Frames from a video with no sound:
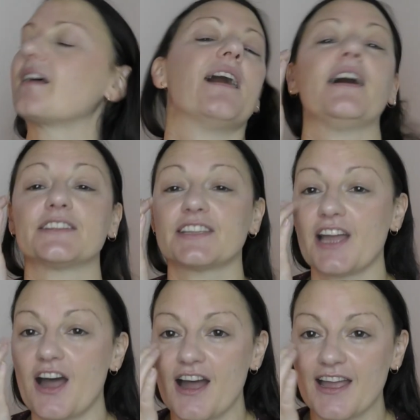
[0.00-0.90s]
Under the
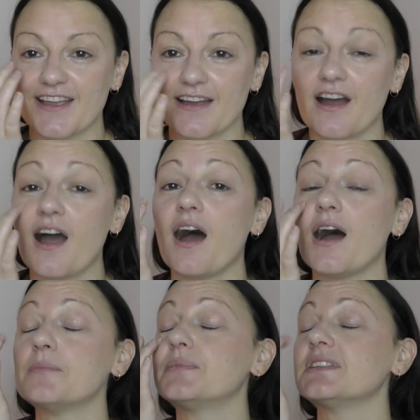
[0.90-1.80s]
eye,
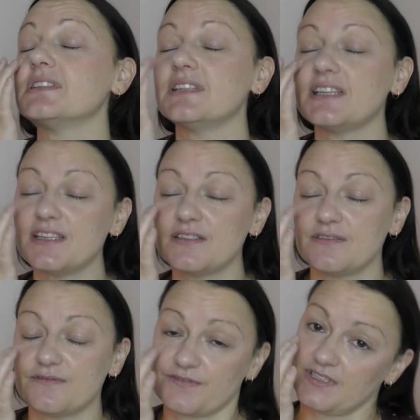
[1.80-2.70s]
I
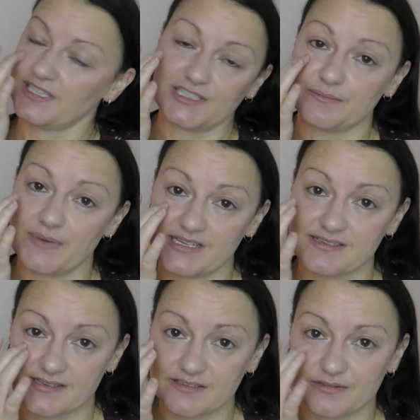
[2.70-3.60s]
believe in
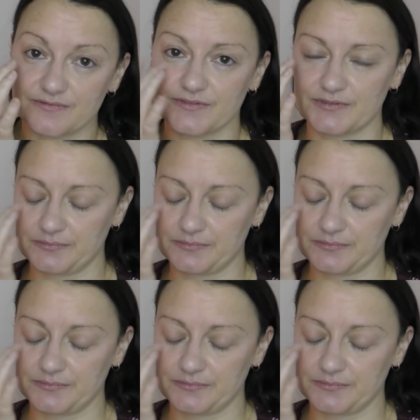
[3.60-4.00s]
myself.